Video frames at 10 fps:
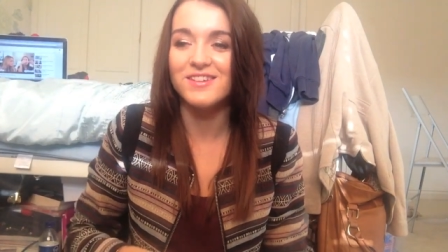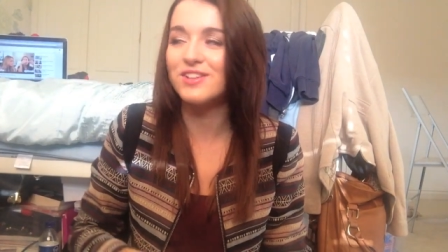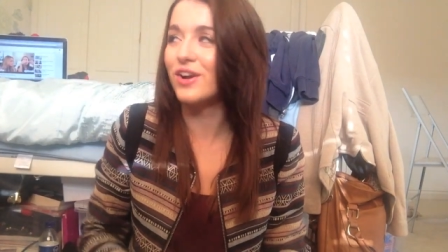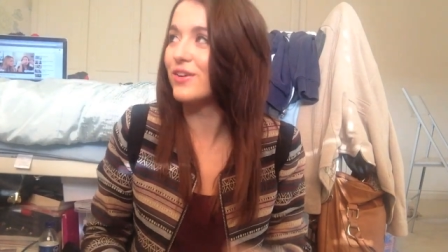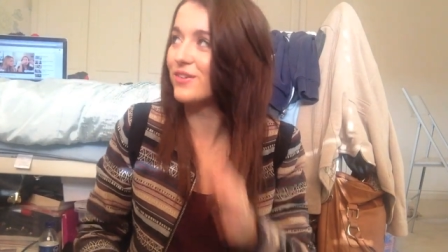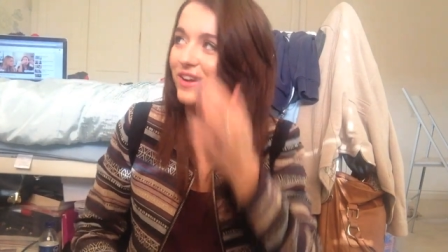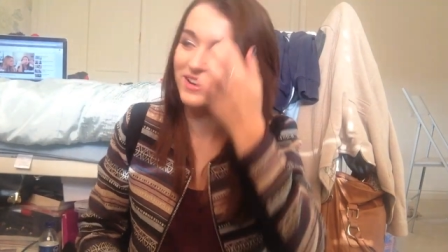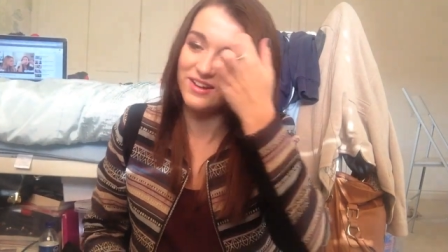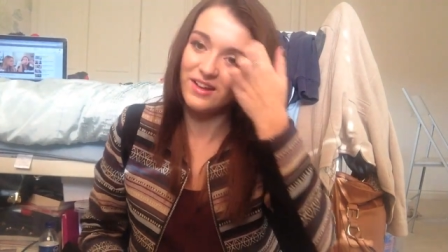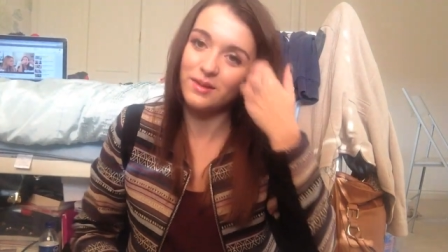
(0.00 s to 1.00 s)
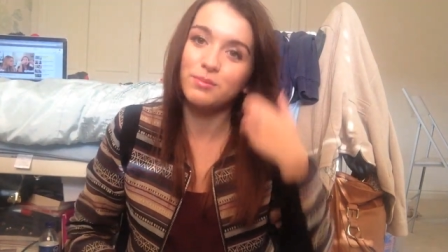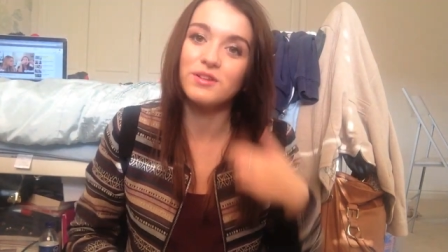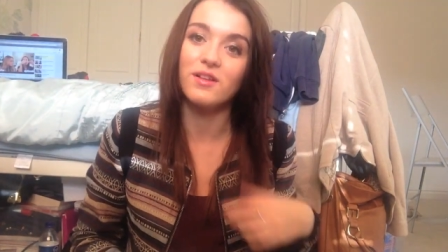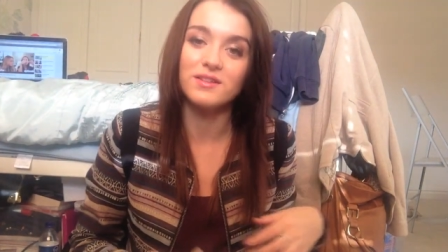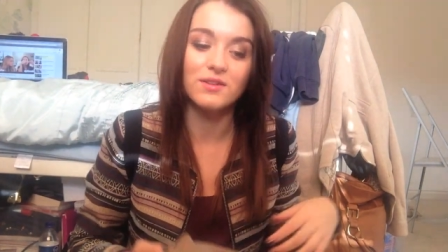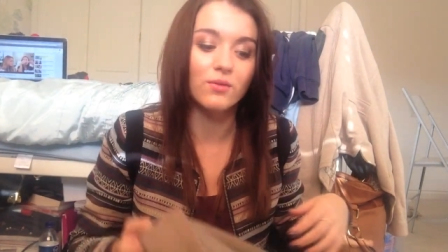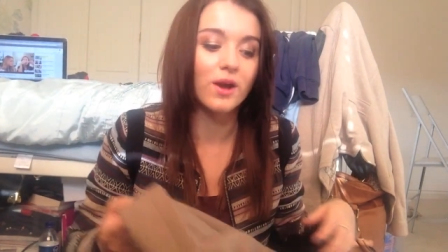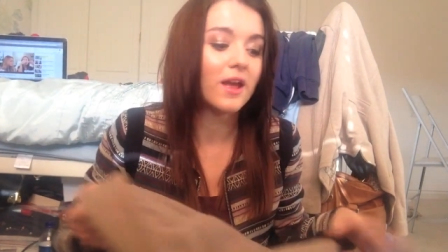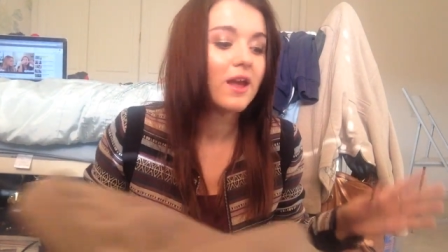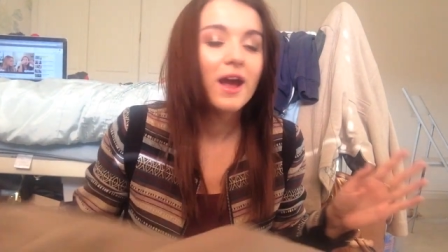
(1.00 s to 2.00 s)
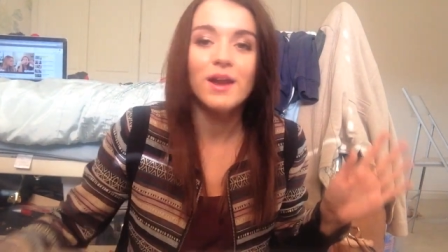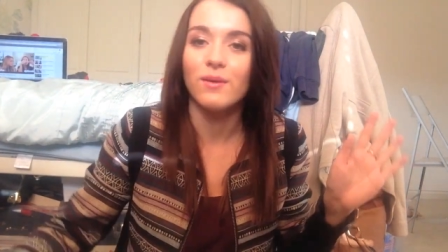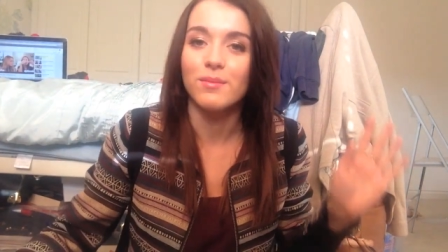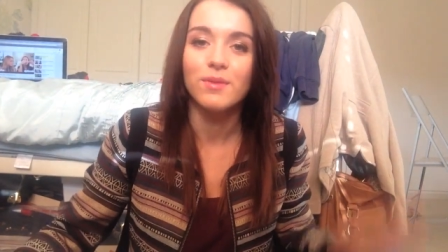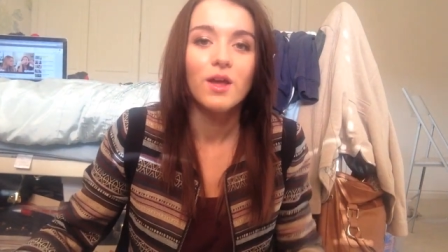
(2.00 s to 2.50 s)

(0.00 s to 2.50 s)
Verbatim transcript: so it like puts lines everywhere. Anyway,